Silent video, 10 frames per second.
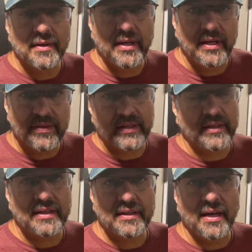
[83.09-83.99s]
anything
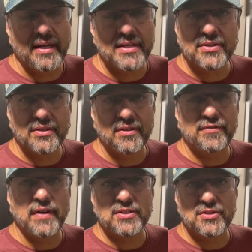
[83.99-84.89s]
like that, it's going to
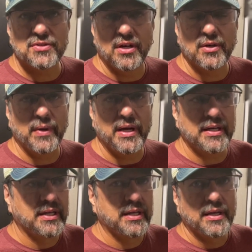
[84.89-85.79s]
affect your tongue weight.